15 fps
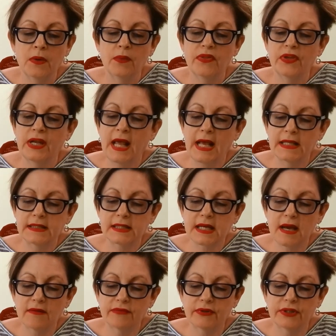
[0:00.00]
with enhanced
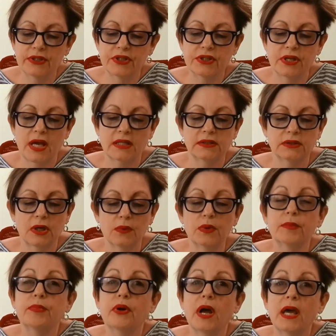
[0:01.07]
coverage at a
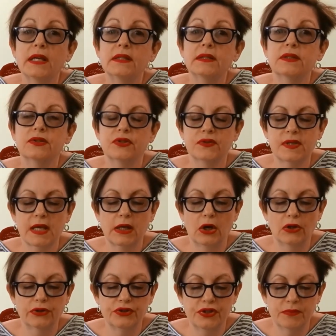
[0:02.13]
lower price to
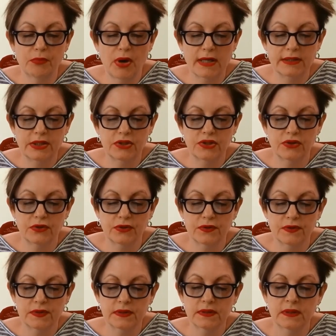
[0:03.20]
psychology
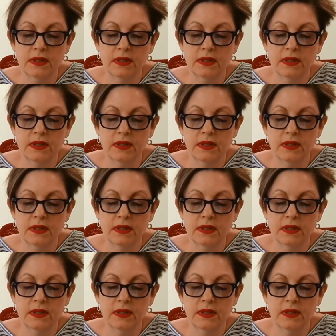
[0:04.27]
practitioners.